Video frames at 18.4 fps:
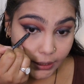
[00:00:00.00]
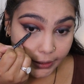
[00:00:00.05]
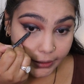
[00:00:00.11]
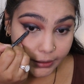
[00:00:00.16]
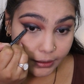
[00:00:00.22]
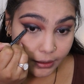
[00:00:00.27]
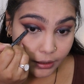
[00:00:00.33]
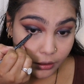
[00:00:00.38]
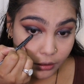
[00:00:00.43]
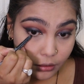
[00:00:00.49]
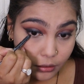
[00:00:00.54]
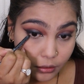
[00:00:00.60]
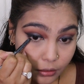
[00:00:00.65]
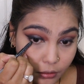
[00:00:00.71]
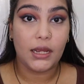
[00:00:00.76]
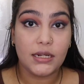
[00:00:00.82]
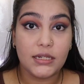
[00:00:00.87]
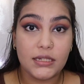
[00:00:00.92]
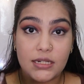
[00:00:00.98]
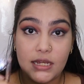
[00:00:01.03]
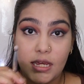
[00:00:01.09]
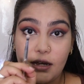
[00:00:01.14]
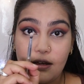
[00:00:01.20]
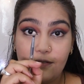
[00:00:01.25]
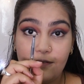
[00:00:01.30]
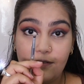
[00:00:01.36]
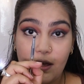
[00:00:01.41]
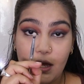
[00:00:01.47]
light hand. And
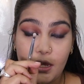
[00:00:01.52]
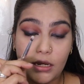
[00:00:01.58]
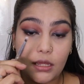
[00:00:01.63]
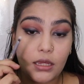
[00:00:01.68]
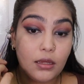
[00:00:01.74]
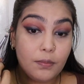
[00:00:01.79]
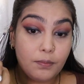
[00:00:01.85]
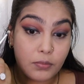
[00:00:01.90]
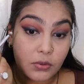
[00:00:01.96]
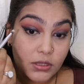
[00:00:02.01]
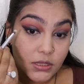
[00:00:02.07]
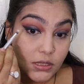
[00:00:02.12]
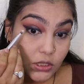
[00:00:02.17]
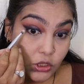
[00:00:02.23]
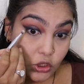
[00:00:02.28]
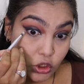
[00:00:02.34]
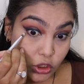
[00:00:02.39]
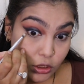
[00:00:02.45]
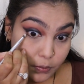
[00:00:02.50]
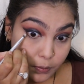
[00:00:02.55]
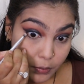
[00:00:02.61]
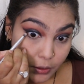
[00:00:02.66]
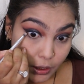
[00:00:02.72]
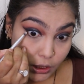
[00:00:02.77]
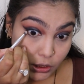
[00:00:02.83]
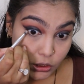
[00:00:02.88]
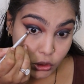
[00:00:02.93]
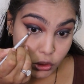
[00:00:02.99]
take a very precision
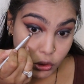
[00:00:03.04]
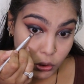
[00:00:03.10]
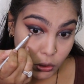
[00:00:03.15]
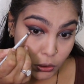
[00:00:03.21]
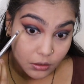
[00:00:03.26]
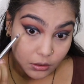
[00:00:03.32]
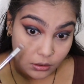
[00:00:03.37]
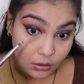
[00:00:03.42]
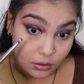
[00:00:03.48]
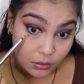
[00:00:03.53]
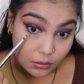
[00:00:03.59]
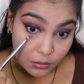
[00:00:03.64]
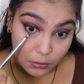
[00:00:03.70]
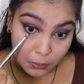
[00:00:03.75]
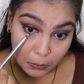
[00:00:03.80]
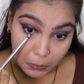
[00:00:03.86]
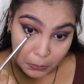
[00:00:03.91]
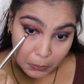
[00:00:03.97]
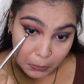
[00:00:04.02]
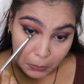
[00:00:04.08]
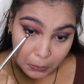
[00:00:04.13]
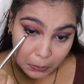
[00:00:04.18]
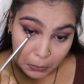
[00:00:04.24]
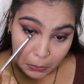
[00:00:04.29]
brush and smudge it.